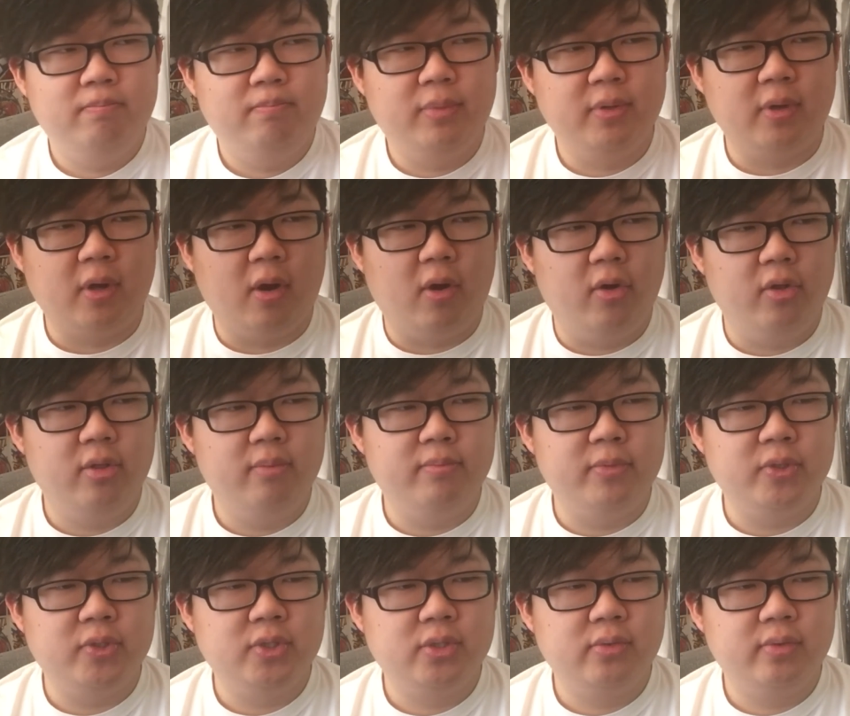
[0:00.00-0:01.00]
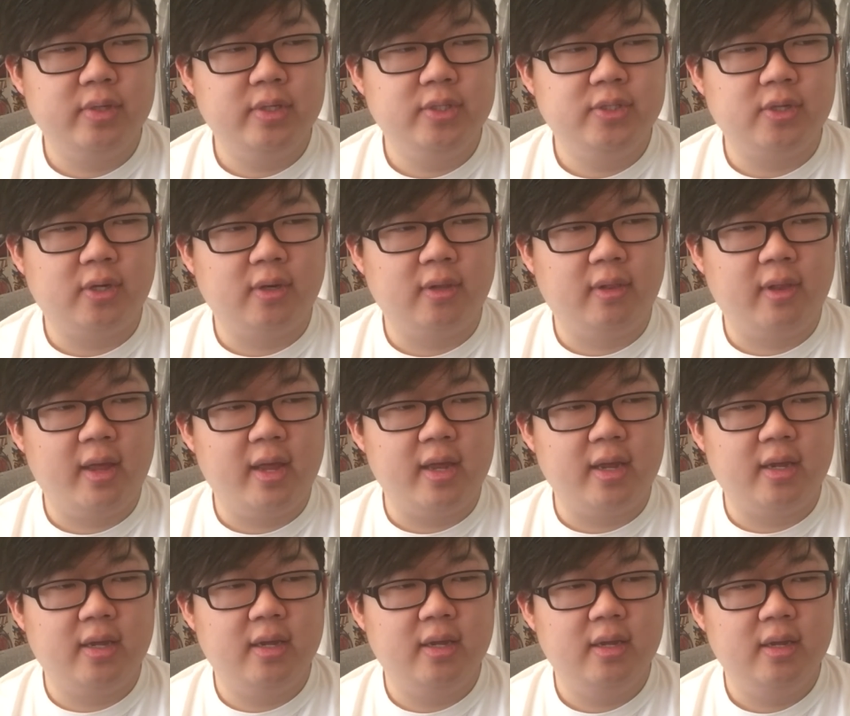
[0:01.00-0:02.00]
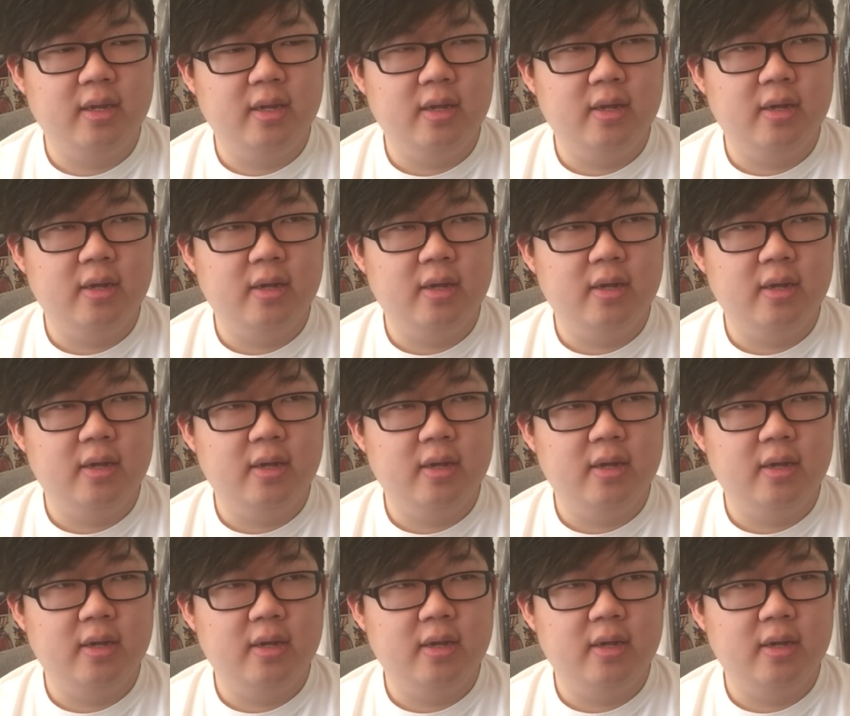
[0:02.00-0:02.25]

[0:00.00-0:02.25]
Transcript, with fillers: but all the mysteries are like